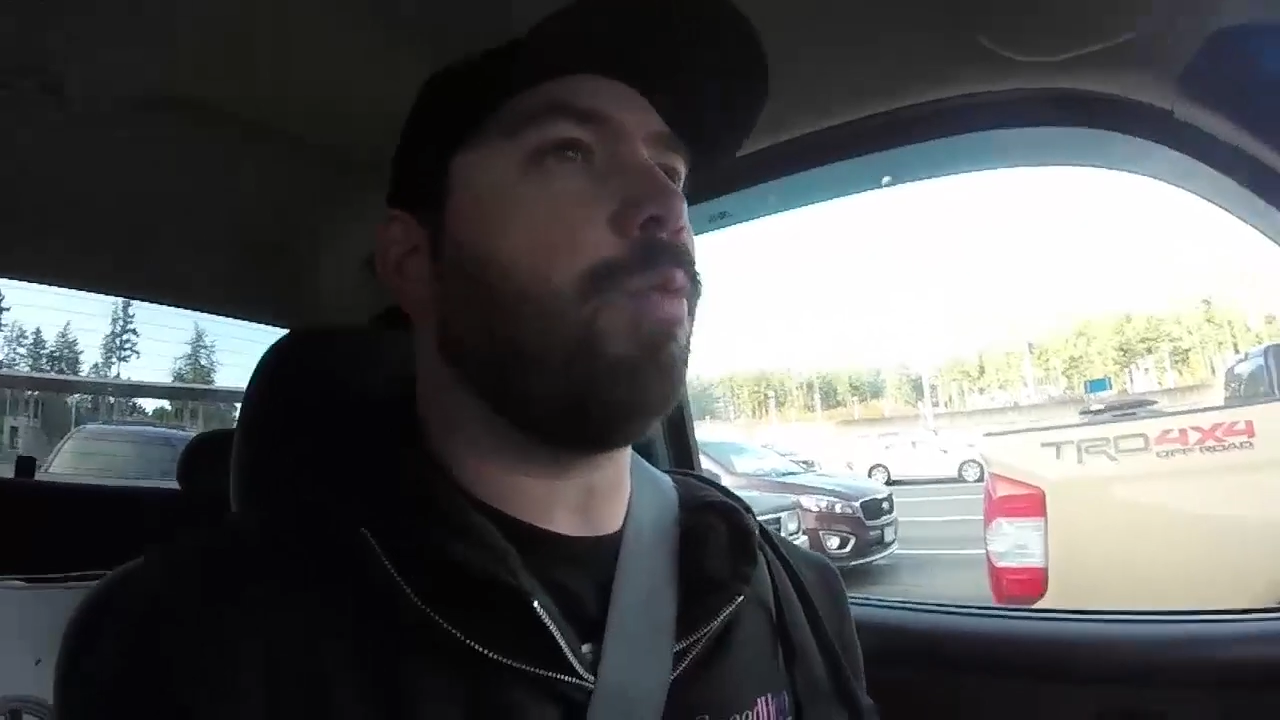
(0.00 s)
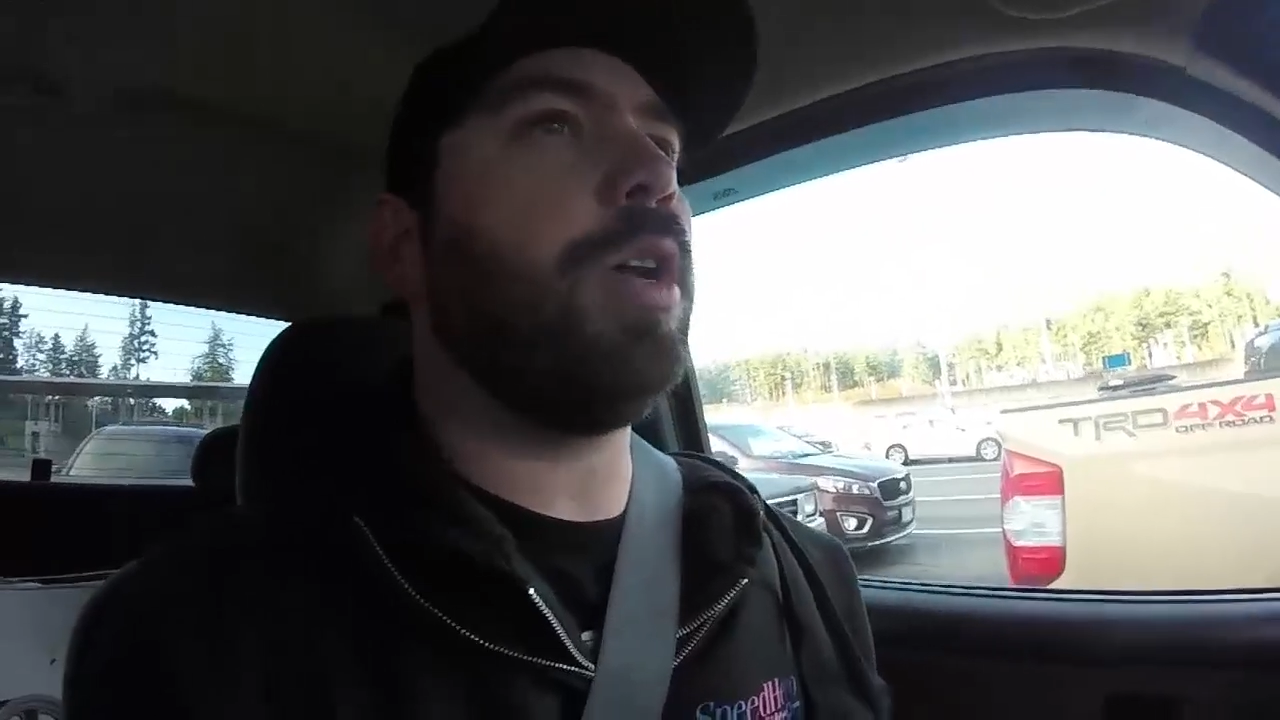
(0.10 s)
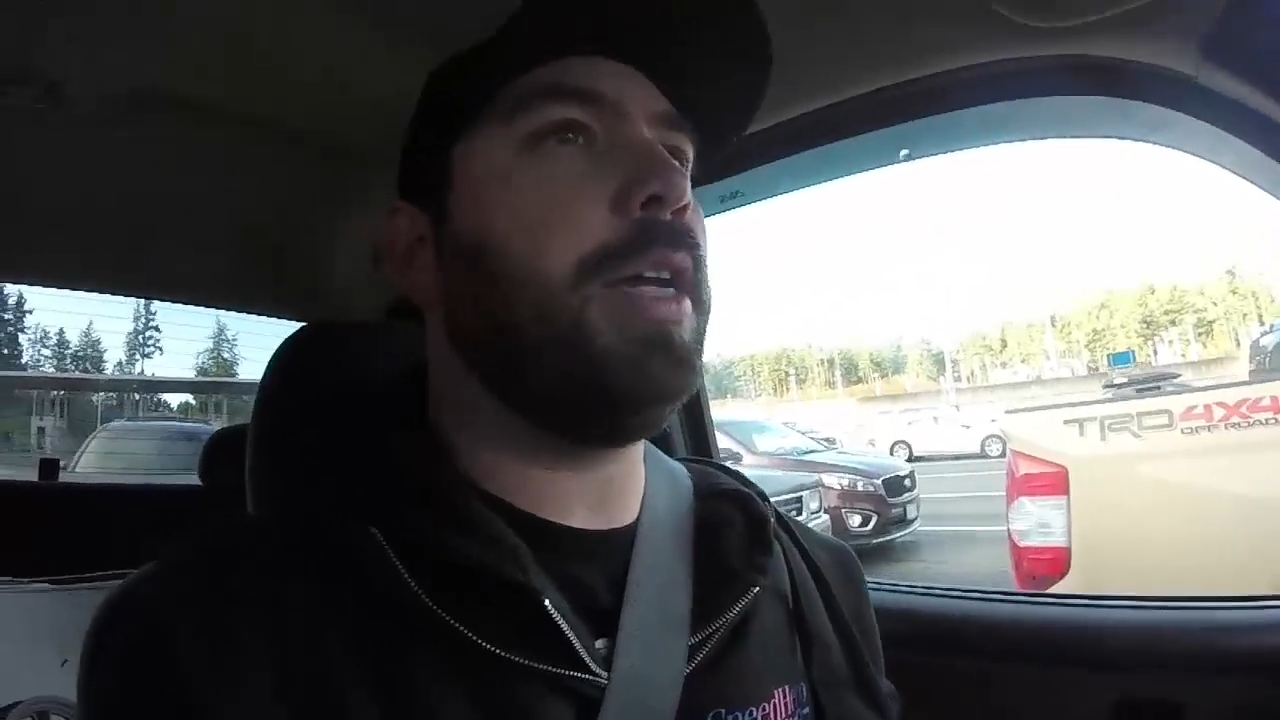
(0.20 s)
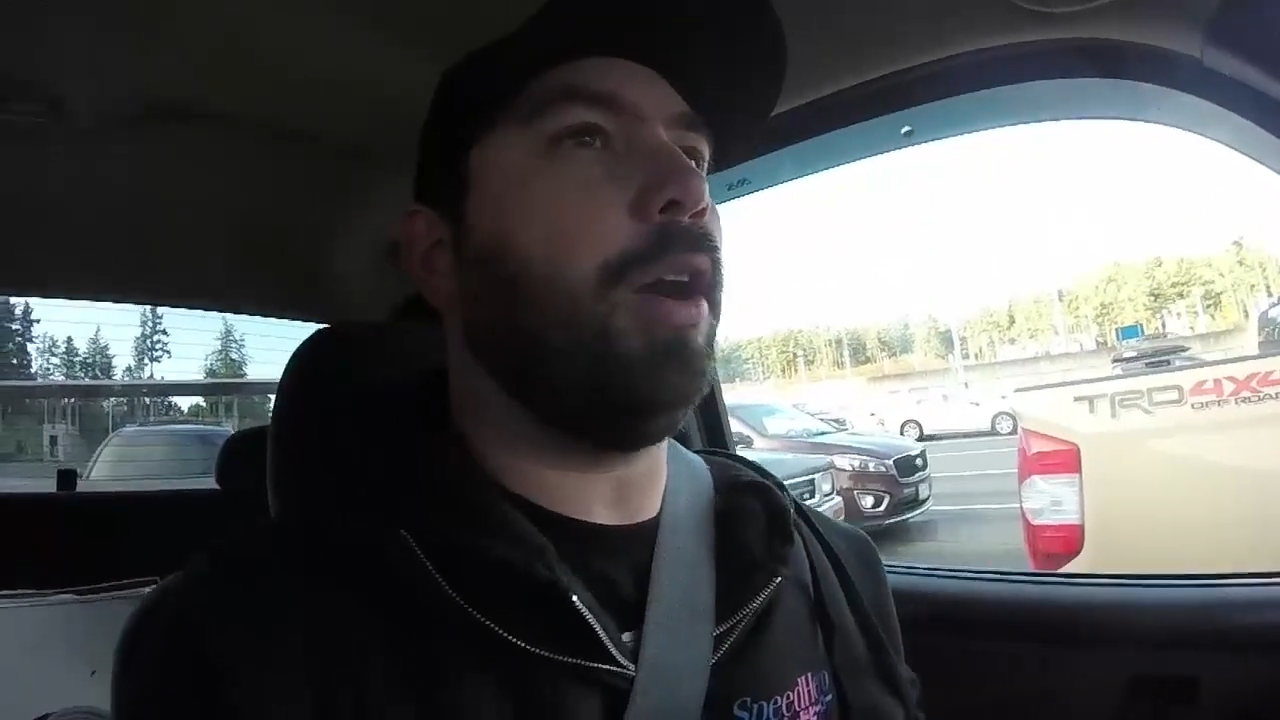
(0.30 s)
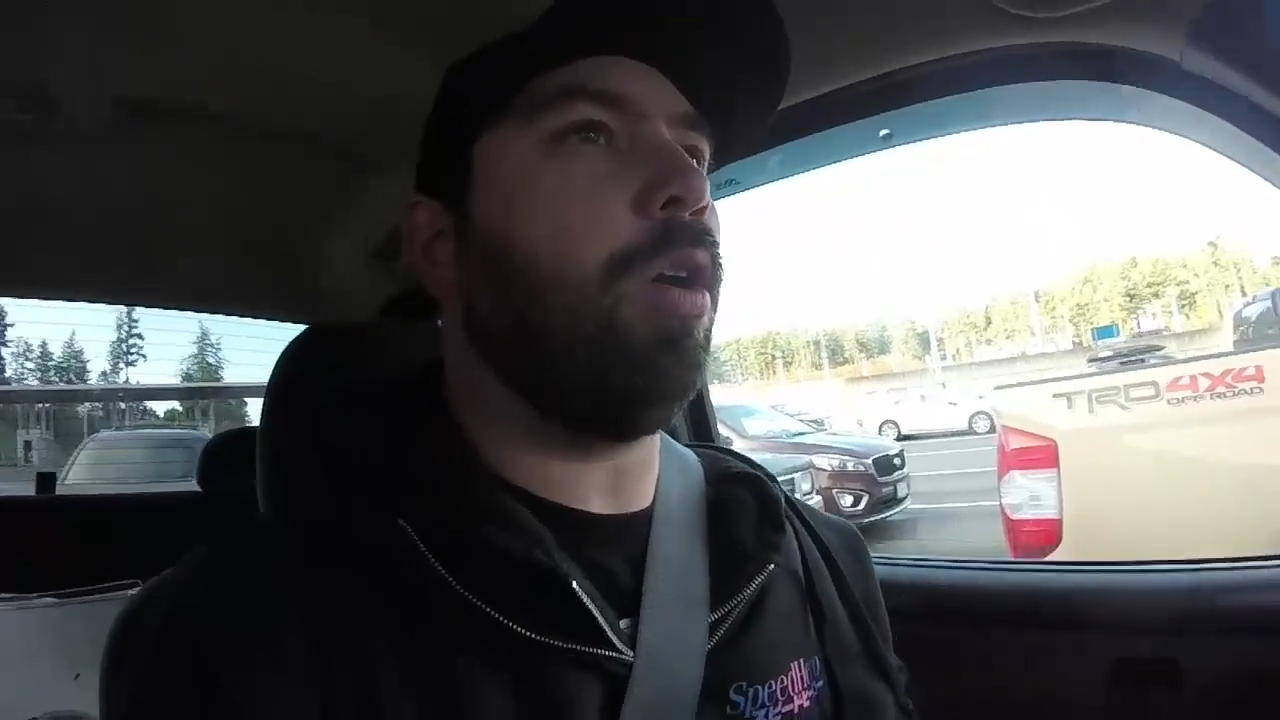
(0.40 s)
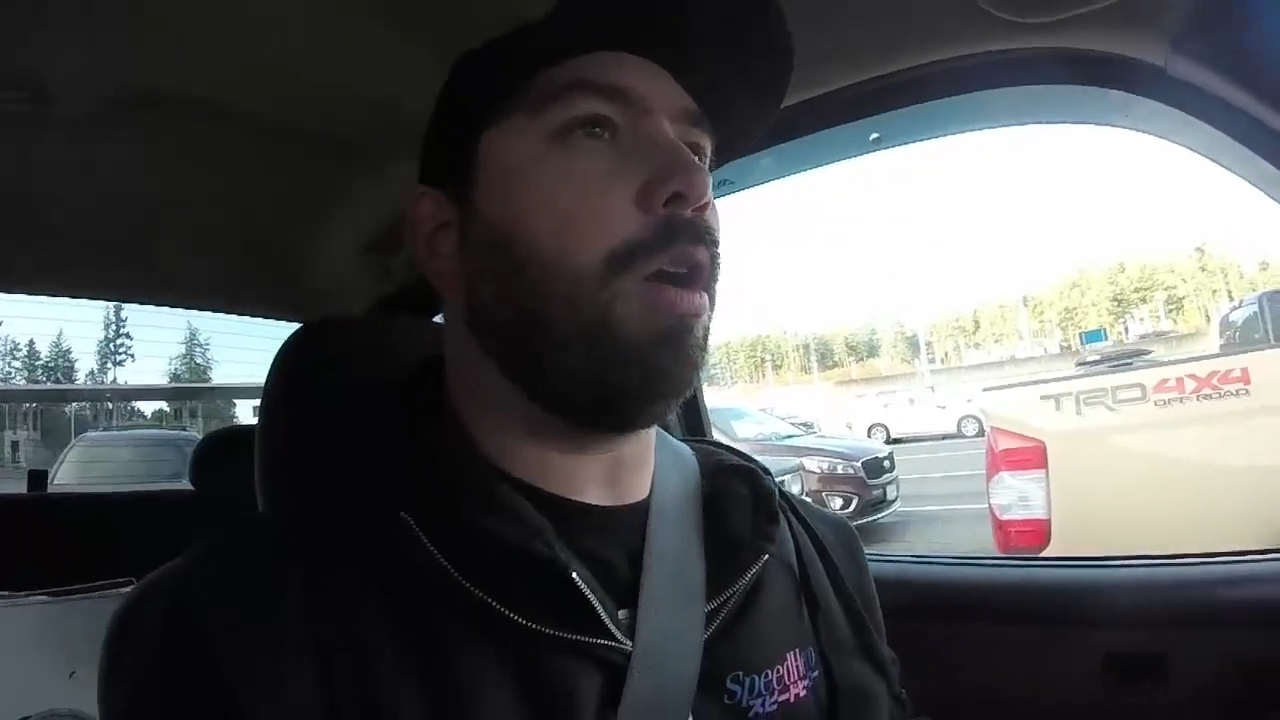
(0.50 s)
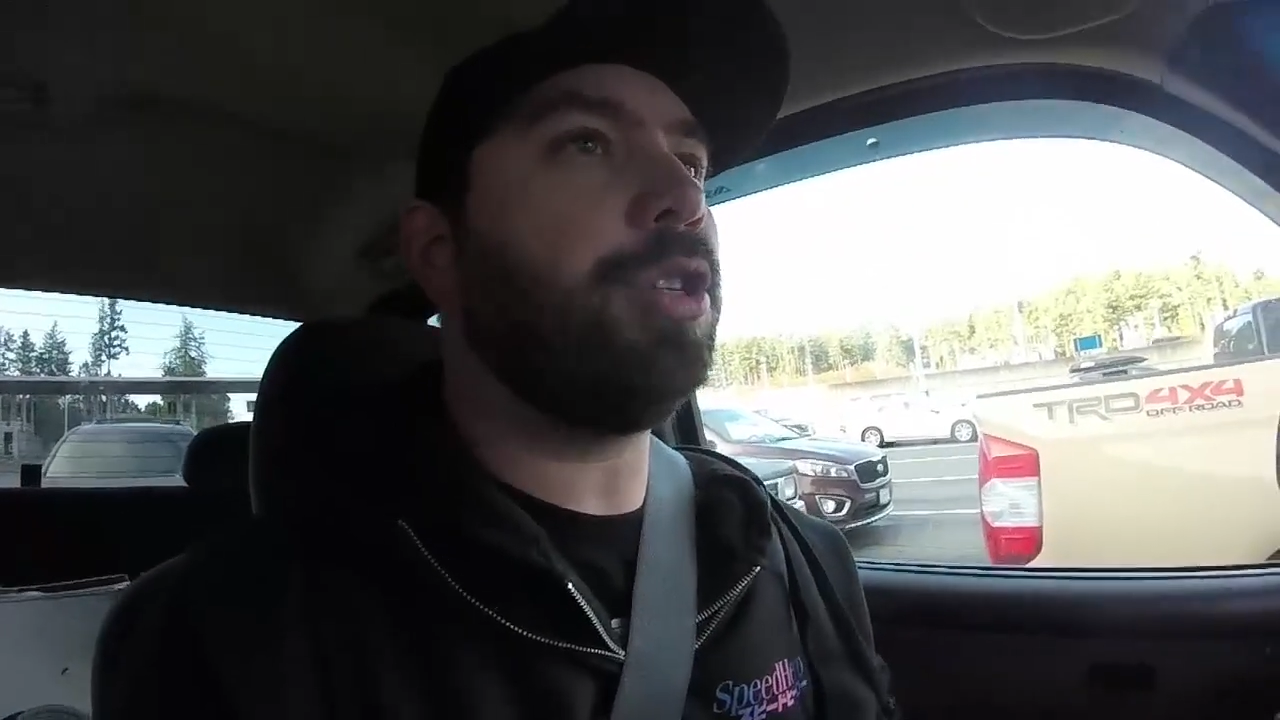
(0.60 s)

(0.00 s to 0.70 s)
we are